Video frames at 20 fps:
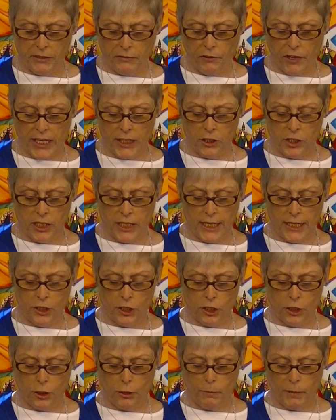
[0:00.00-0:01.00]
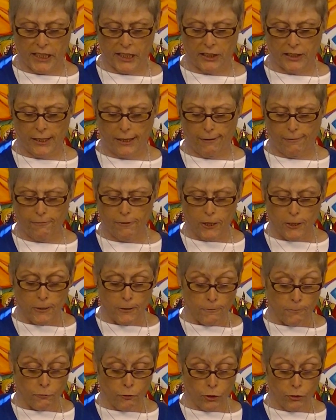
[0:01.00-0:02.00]
this fascination to myself,
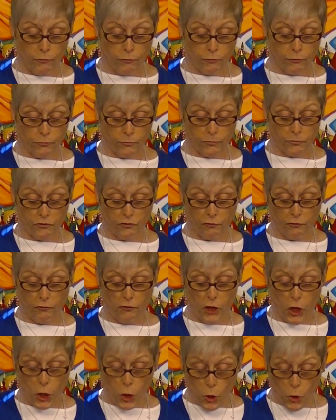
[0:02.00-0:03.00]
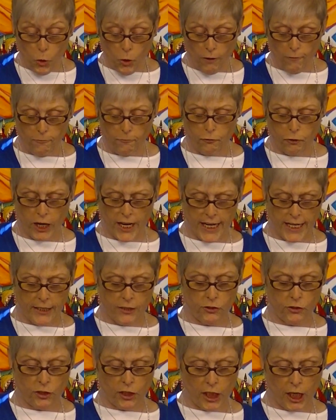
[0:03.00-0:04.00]
for few
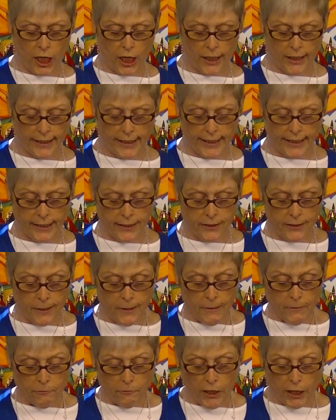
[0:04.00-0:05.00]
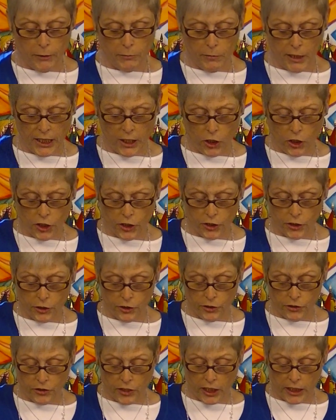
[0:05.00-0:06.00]
friends or colleagues found my
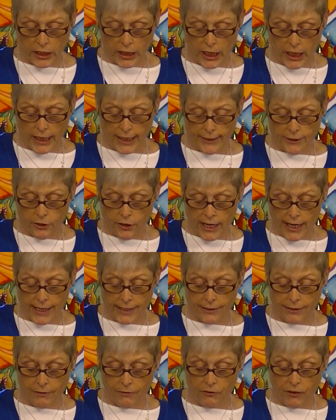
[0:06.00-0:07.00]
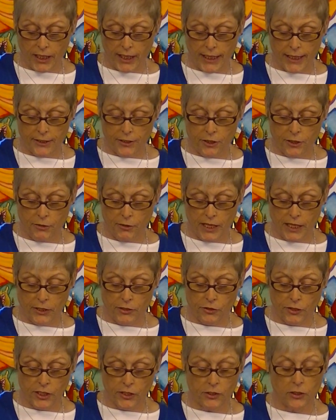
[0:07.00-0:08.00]
articles online or asked if I had new
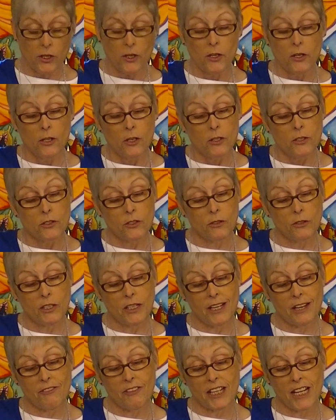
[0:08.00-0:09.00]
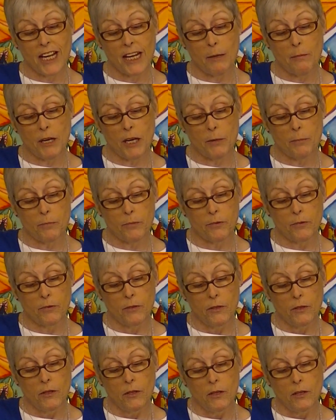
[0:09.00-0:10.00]
interests, so it never came up.
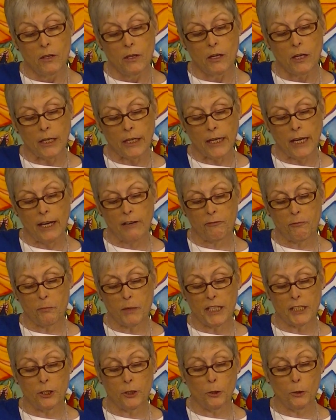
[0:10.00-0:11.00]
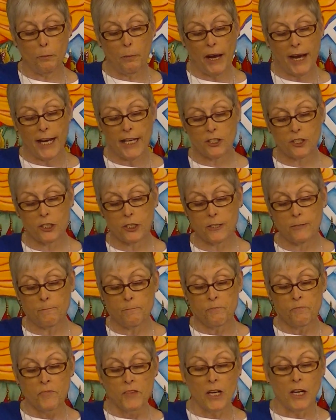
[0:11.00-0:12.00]
I kept my new passion
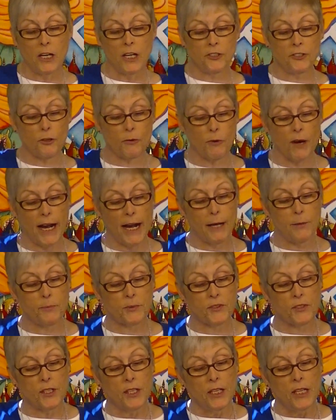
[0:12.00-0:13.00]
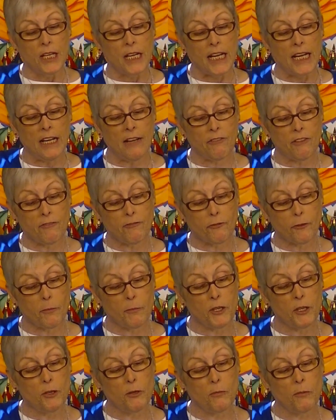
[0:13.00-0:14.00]
under wraps, even
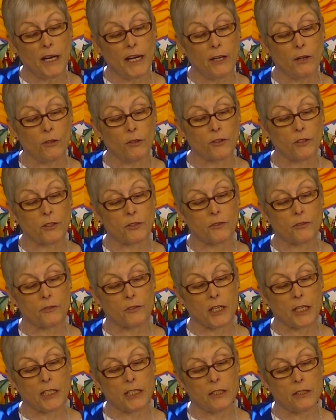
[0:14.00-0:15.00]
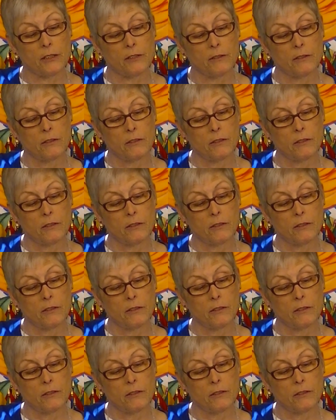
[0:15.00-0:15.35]
from you, my oldest friend.